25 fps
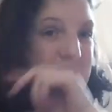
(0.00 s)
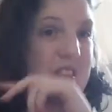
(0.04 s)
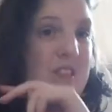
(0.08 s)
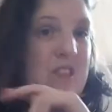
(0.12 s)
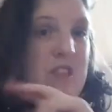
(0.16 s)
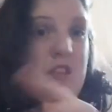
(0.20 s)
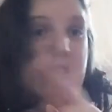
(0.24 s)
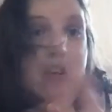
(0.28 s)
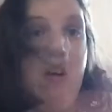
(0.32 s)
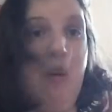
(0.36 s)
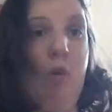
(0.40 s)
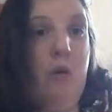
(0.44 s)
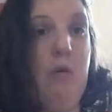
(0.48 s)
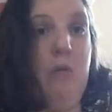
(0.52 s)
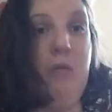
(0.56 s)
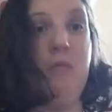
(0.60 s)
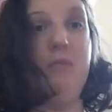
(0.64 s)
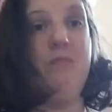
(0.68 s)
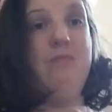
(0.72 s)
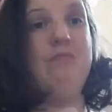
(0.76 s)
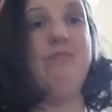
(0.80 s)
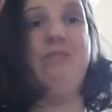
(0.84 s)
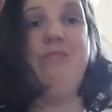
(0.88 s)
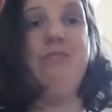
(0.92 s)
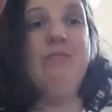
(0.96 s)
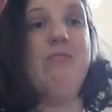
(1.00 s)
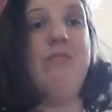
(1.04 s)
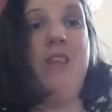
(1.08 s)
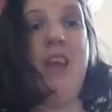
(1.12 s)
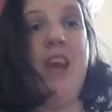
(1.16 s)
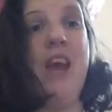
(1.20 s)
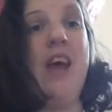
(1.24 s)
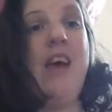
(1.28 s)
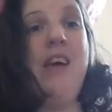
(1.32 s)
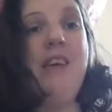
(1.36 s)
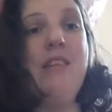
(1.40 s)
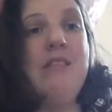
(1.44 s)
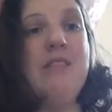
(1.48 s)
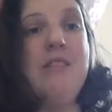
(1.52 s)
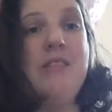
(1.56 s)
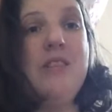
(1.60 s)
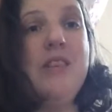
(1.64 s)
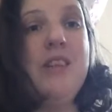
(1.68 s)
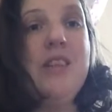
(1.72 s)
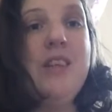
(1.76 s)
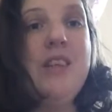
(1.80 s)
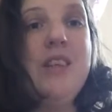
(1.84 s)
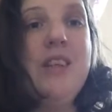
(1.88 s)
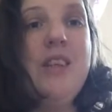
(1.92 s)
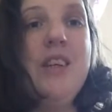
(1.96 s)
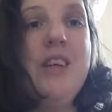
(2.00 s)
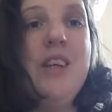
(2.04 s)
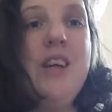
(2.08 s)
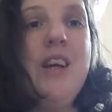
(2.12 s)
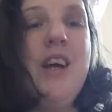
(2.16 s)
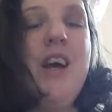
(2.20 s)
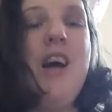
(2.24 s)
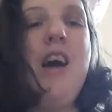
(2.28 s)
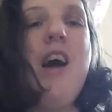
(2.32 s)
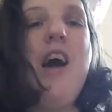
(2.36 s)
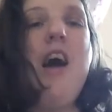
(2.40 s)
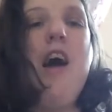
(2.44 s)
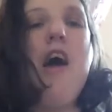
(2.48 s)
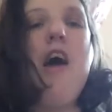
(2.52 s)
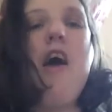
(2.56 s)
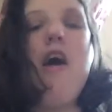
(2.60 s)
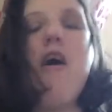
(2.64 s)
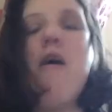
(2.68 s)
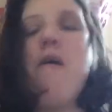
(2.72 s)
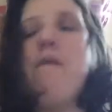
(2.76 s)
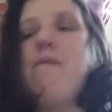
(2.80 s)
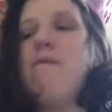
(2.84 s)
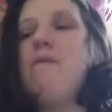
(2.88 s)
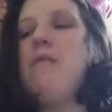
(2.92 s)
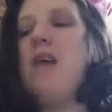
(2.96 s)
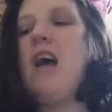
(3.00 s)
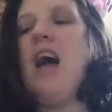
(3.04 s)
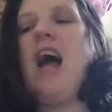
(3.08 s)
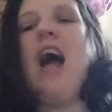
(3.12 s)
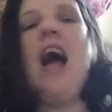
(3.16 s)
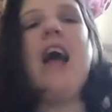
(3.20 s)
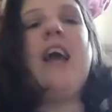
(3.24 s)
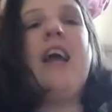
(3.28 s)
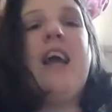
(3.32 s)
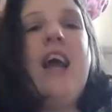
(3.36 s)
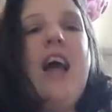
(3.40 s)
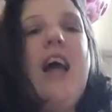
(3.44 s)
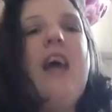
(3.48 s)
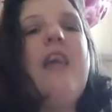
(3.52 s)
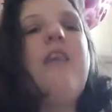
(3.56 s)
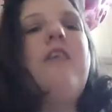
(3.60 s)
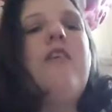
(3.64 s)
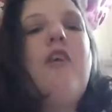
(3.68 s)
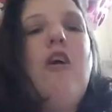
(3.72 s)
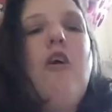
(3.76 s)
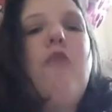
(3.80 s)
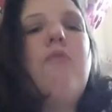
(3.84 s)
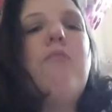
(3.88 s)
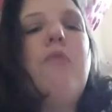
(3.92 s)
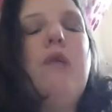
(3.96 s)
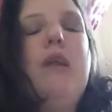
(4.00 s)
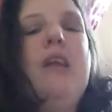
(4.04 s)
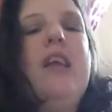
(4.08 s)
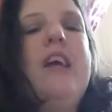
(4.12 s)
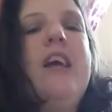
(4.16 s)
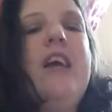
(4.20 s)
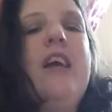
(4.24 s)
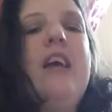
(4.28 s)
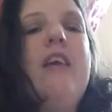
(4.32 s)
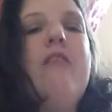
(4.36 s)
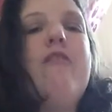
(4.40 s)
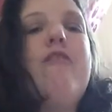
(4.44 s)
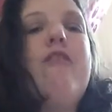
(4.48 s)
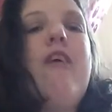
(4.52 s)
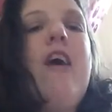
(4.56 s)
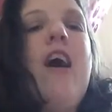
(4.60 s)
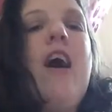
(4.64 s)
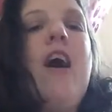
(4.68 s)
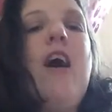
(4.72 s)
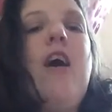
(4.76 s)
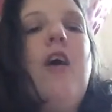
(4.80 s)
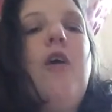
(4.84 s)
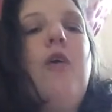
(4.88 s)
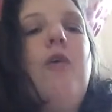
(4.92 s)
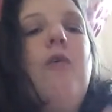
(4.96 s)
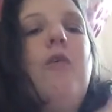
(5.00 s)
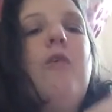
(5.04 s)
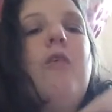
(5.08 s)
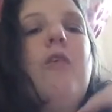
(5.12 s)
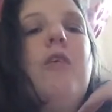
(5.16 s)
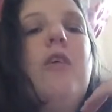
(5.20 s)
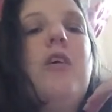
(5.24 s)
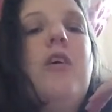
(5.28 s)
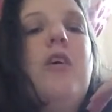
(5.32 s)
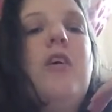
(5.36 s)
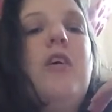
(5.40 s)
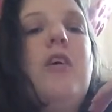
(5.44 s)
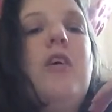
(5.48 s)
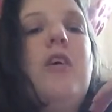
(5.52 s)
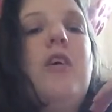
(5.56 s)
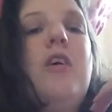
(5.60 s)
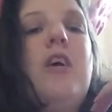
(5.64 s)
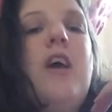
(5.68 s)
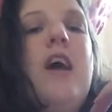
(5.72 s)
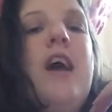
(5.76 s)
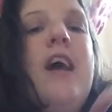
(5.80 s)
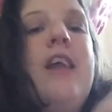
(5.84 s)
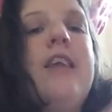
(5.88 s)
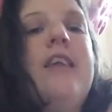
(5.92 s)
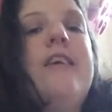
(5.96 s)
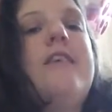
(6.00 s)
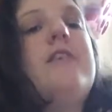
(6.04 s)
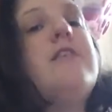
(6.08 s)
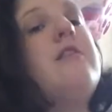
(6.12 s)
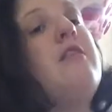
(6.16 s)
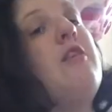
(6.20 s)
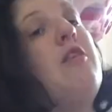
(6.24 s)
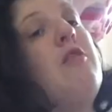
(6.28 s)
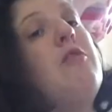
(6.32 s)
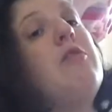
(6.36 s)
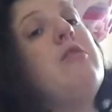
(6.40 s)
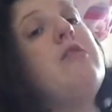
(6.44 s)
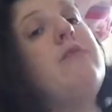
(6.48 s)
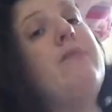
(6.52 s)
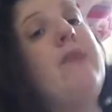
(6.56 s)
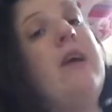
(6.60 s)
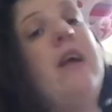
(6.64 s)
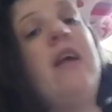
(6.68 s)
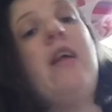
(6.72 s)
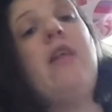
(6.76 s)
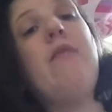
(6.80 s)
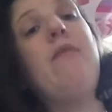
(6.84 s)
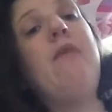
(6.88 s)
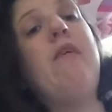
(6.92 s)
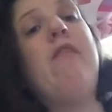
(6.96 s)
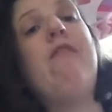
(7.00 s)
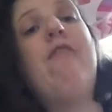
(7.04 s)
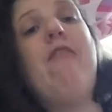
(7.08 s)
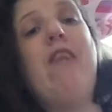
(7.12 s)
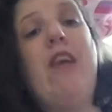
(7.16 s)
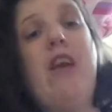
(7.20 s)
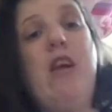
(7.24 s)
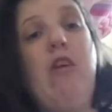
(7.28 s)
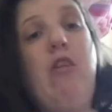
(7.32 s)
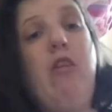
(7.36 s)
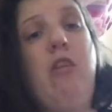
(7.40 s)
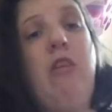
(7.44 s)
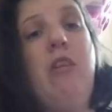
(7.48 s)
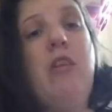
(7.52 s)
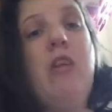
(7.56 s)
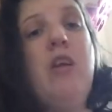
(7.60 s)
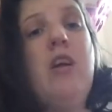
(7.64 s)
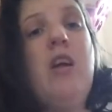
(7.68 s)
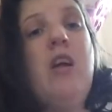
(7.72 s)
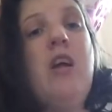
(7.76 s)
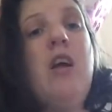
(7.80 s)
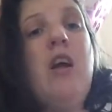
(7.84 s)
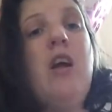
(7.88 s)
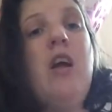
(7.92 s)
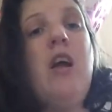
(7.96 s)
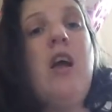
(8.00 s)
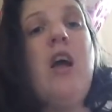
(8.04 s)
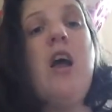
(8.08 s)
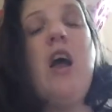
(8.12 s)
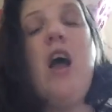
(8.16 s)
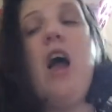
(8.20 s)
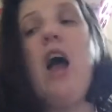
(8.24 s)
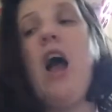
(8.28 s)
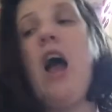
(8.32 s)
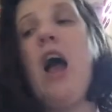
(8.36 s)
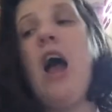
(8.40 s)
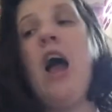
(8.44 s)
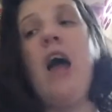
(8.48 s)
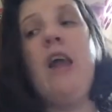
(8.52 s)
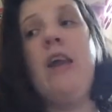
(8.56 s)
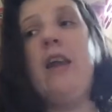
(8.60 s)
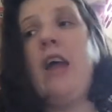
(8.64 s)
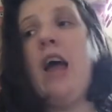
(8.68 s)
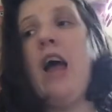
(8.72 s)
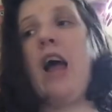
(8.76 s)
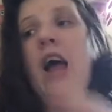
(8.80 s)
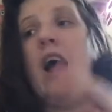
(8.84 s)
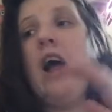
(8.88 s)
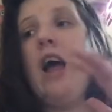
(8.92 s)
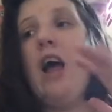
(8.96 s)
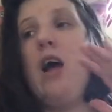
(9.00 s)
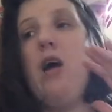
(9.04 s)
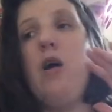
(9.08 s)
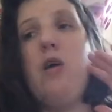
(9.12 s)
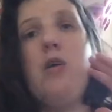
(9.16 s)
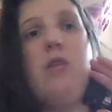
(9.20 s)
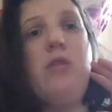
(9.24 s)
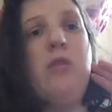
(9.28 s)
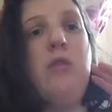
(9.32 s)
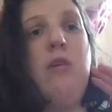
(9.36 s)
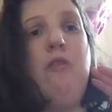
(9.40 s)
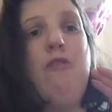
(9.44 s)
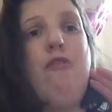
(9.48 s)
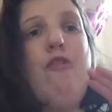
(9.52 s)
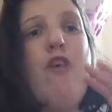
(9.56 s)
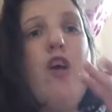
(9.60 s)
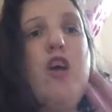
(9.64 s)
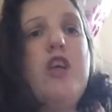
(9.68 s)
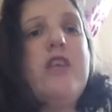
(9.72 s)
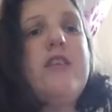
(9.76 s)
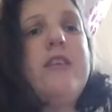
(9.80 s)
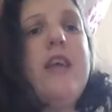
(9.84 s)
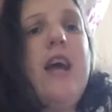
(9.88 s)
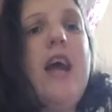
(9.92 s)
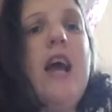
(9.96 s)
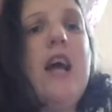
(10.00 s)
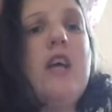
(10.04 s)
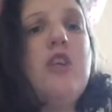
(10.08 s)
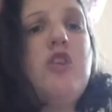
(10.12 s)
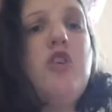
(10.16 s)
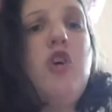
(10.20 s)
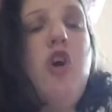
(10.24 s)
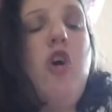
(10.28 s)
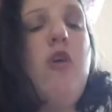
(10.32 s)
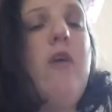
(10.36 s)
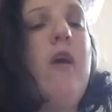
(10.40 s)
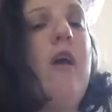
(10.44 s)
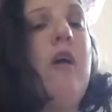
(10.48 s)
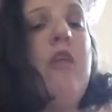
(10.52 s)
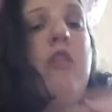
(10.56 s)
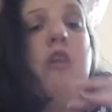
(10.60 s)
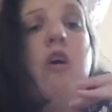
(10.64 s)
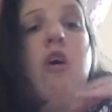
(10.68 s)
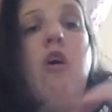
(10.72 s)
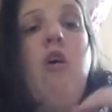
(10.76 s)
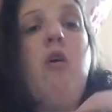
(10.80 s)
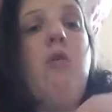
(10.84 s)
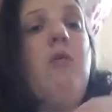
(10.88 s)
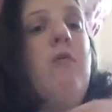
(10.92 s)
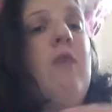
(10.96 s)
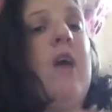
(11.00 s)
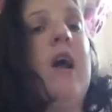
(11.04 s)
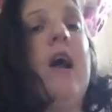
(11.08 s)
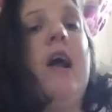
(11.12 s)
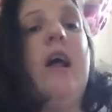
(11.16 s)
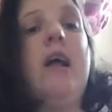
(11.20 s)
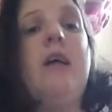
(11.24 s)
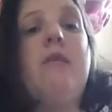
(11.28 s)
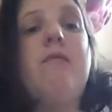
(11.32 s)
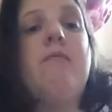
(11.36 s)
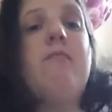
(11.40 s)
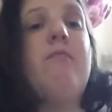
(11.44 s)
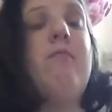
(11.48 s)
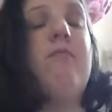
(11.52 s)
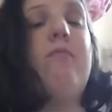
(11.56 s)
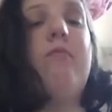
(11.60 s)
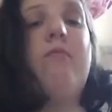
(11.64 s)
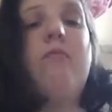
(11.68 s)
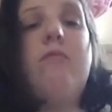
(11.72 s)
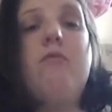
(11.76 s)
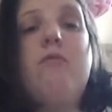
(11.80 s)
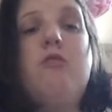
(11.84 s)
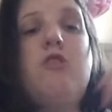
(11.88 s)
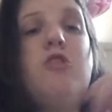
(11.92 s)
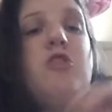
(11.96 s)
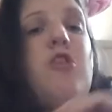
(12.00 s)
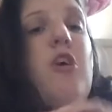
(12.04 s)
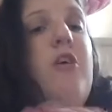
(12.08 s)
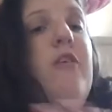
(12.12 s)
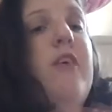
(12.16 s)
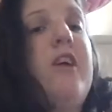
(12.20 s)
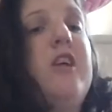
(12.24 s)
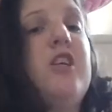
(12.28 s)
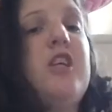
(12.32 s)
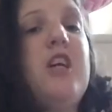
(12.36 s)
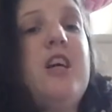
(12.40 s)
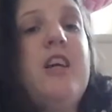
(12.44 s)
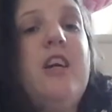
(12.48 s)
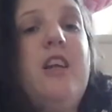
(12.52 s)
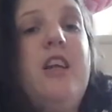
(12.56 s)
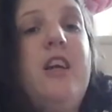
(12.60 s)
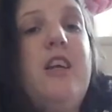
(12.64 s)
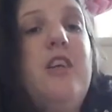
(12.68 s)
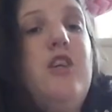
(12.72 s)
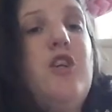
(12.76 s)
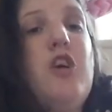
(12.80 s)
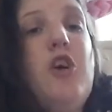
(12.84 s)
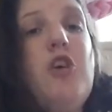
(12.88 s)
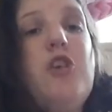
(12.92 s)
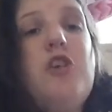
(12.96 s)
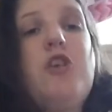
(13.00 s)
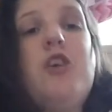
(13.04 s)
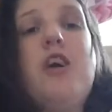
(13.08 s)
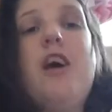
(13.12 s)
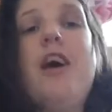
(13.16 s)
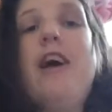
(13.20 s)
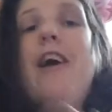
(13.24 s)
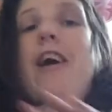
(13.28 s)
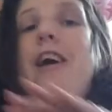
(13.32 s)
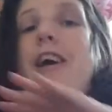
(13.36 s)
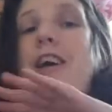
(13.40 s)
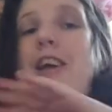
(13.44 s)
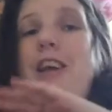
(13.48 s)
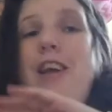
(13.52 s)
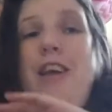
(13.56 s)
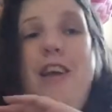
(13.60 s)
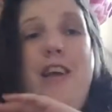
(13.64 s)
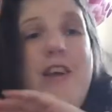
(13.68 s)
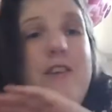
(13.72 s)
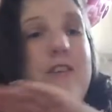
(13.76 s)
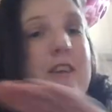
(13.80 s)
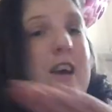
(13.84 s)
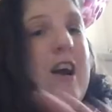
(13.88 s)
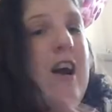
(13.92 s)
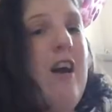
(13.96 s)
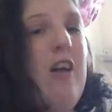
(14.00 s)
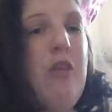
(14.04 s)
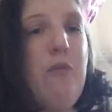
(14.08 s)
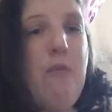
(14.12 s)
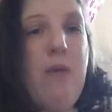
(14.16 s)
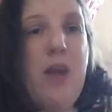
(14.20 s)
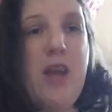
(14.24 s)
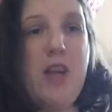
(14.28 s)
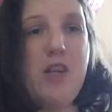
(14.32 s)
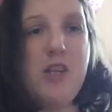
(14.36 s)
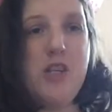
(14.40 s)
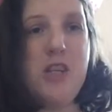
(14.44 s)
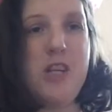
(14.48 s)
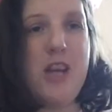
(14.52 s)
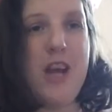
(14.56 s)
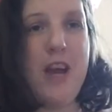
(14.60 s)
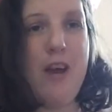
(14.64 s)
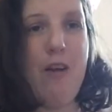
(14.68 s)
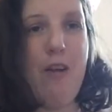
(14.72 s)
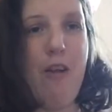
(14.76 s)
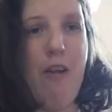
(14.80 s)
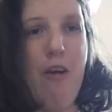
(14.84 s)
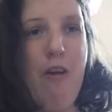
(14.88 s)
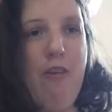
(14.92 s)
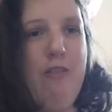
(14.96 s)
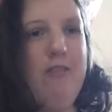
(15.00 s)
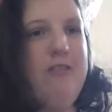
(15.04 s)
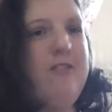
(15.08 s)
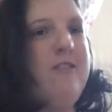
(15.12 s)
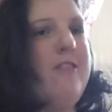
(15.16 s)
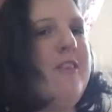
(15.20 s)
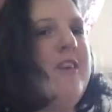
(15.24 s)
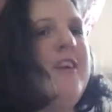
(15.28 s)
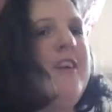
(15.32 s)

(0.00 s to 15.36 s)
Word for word: So, yeah. Um, I cannot believe how Alice Nokes makes me feel. And I, the first day I saw it, I thought, right, sorry, Jacqueline Jossa, you're out of the picture now, love.